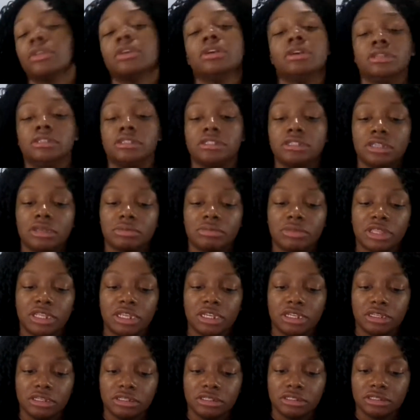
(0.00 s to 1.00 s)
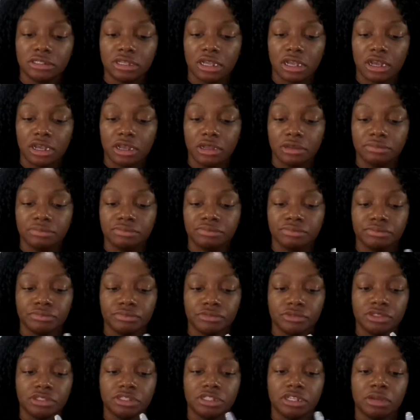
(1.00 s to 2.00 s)
some of these
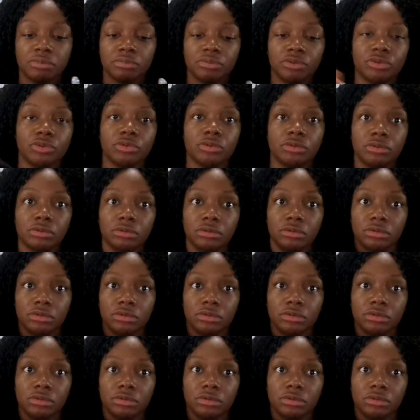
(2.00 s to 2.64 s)
double